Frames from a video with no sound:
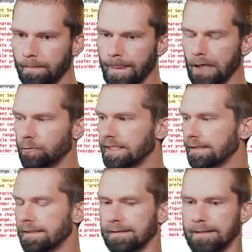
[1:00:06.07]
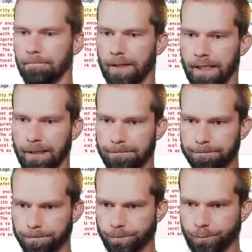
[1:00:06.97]
We see something
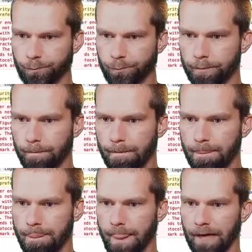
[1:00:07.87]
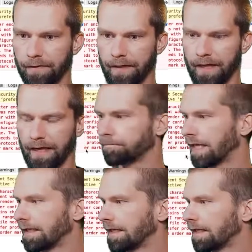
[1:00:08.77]
there. And
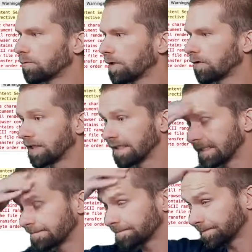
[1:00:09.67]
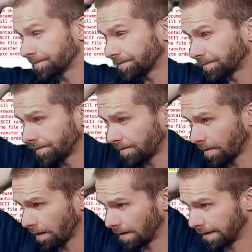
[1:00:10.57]
here we already,
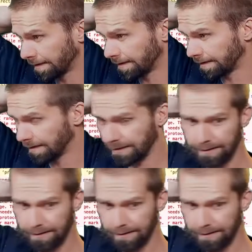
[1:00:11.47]
okay,